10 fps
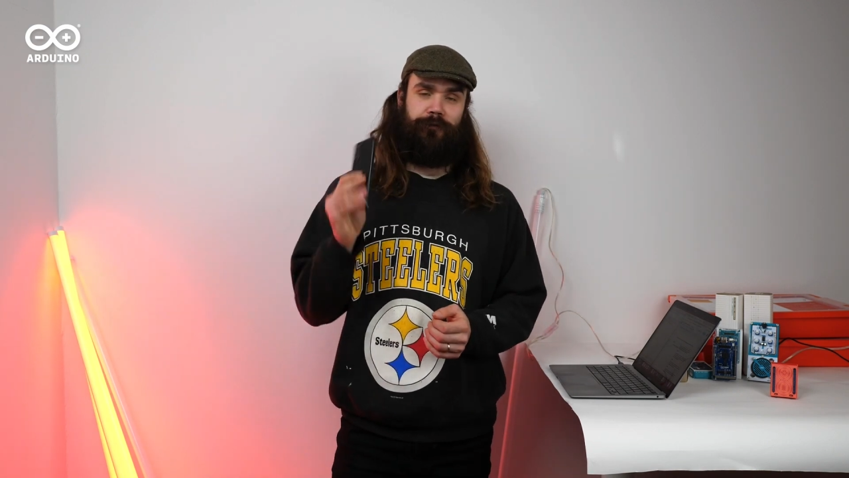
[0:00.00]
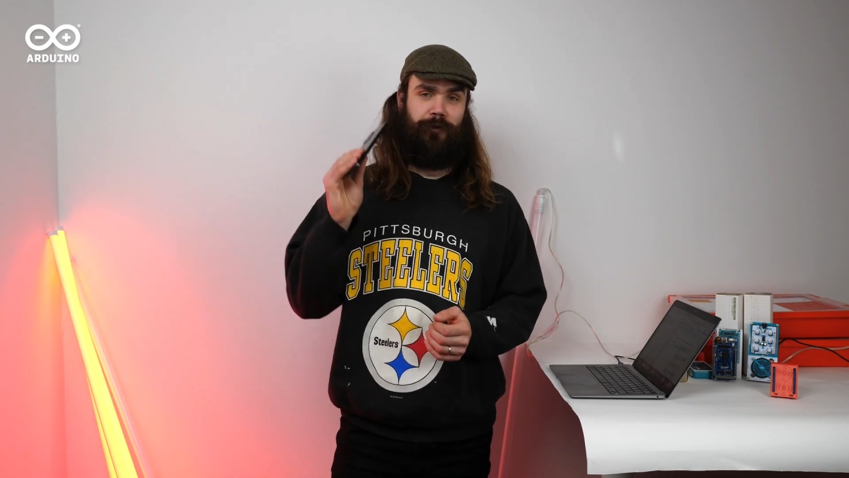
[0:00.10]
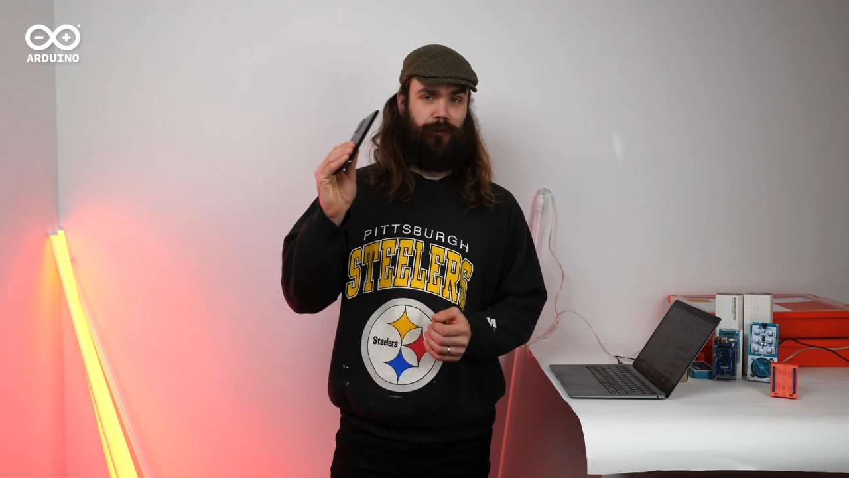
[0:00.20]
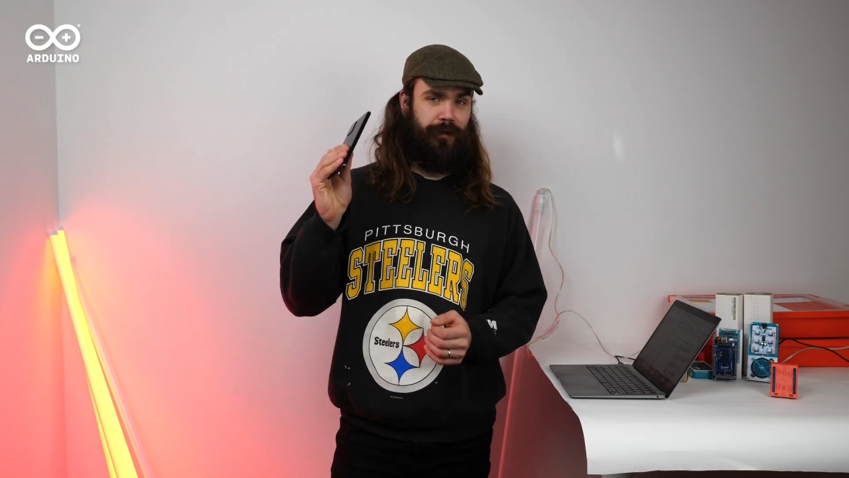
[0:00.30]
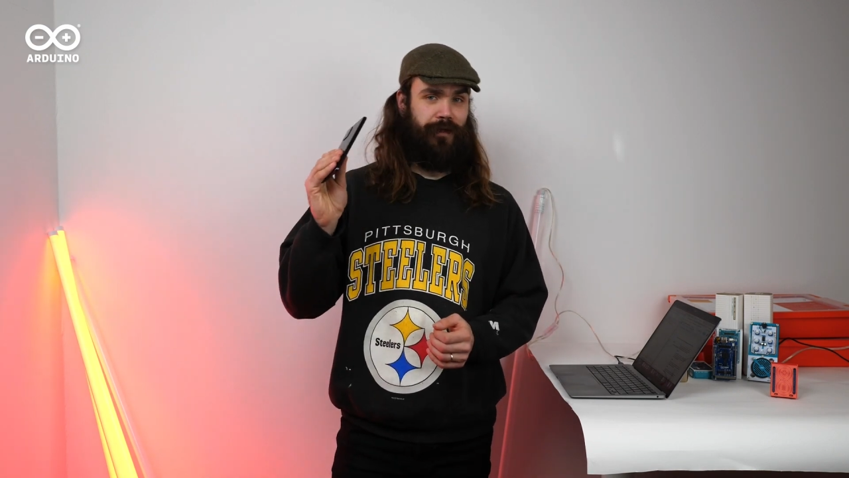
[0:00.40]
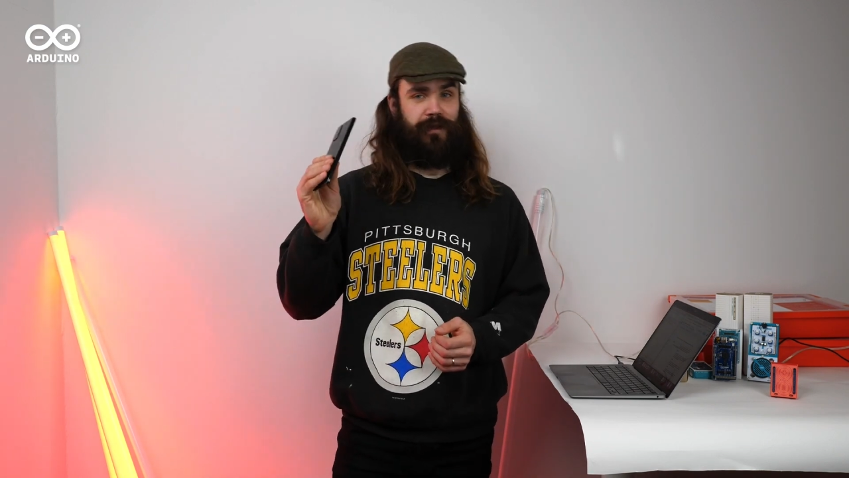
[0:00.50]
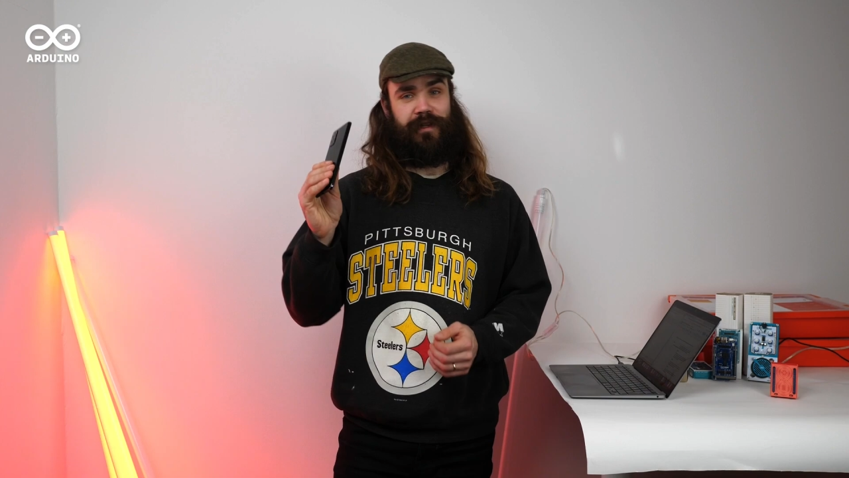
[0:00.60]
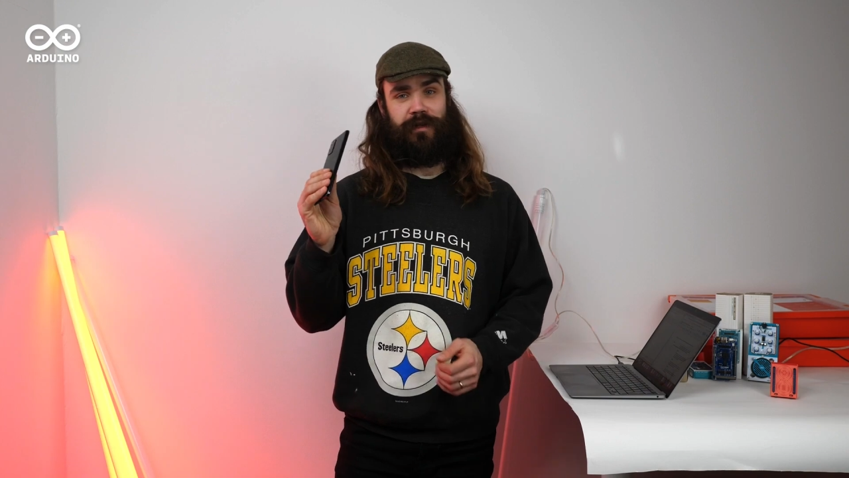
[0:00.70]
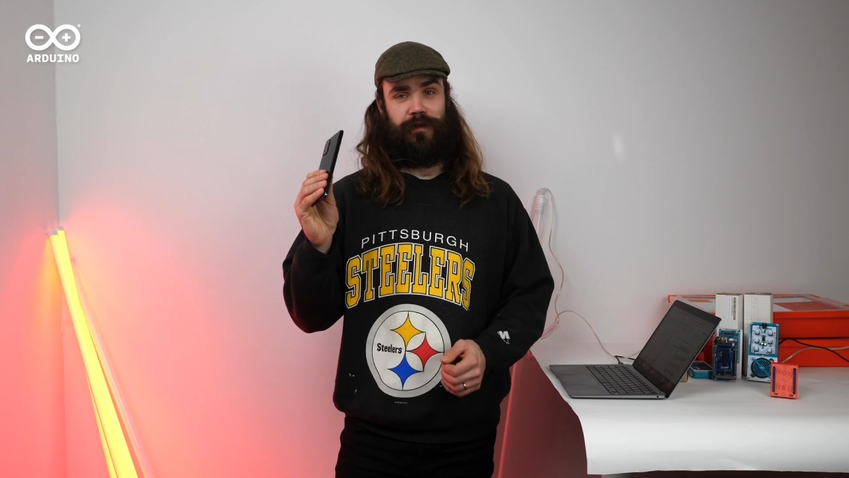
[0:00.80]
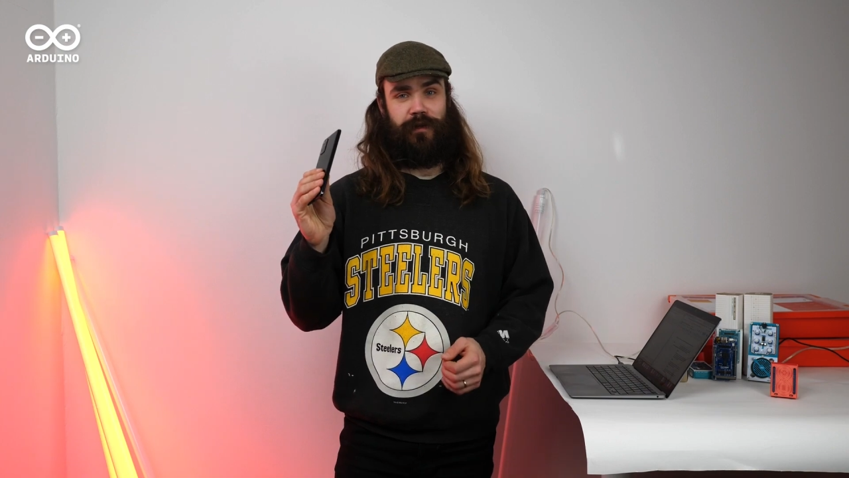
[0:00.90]
phone's
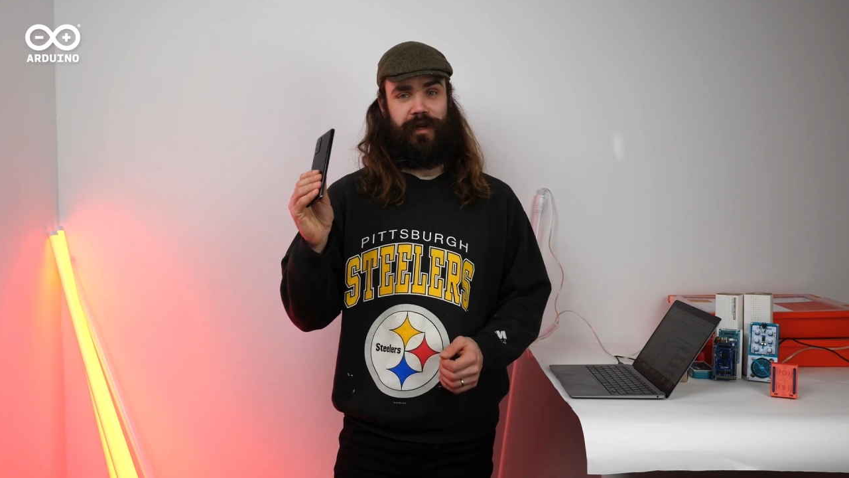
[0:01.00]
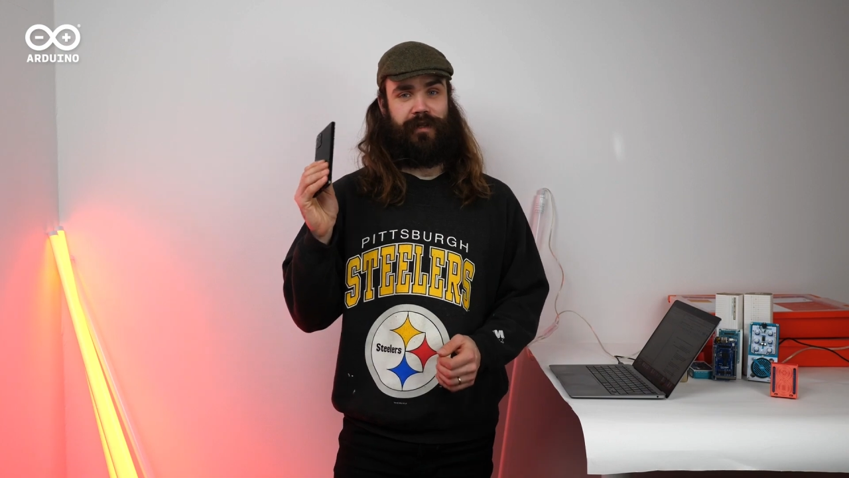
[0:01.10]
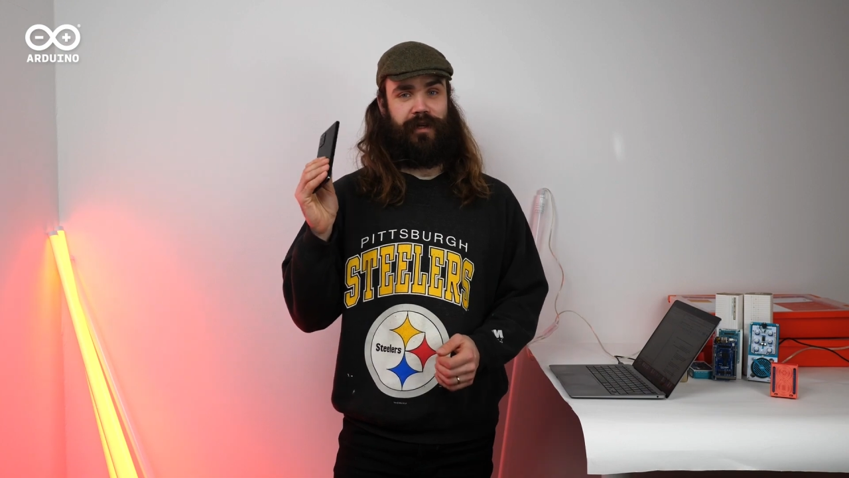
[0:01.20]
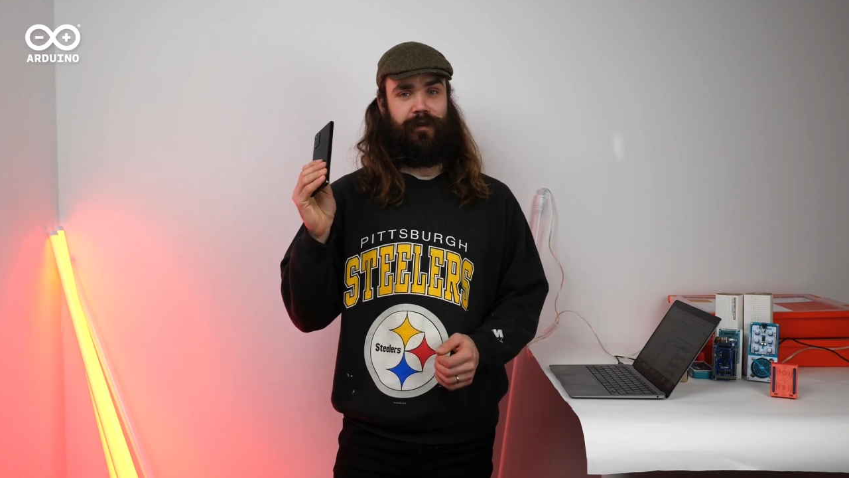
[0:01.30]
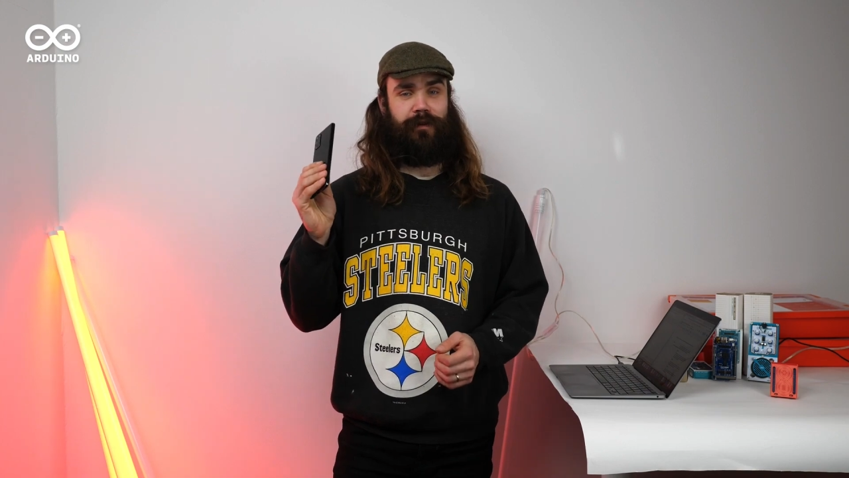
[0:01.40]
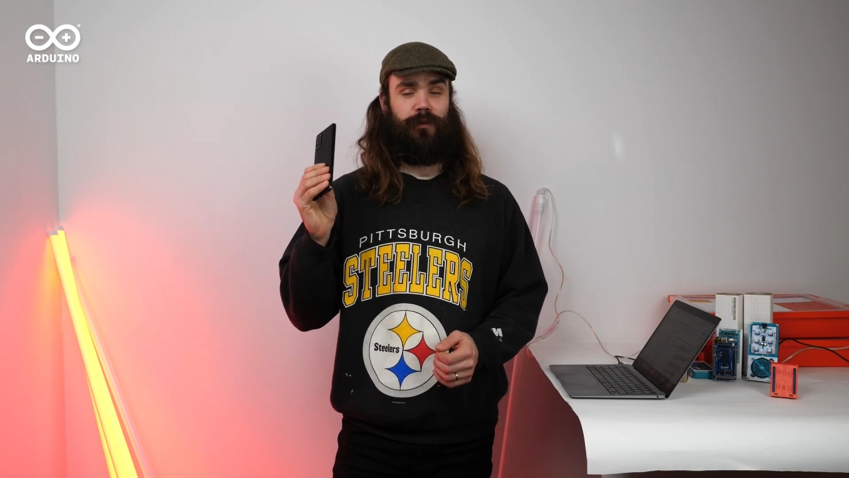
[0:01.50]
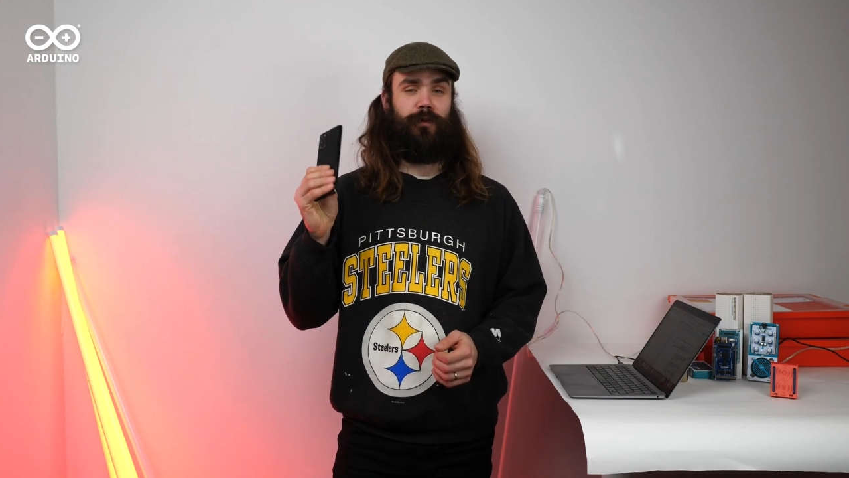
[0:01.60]
sensor data